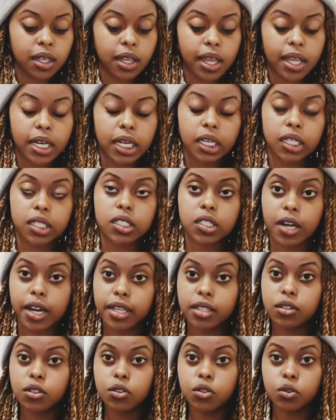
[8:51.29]
and I
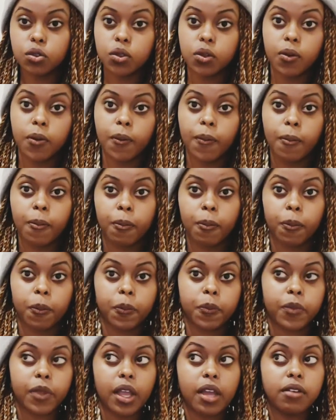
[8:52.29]
try to
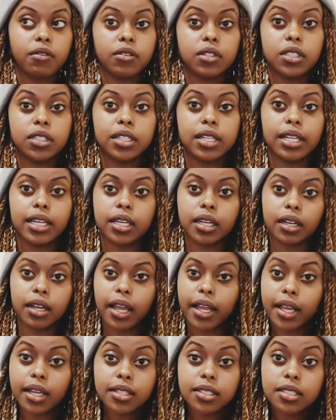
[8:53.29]

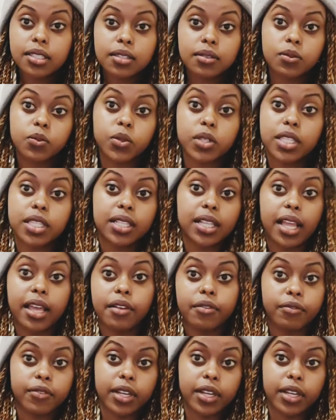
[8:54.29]
I guess with life,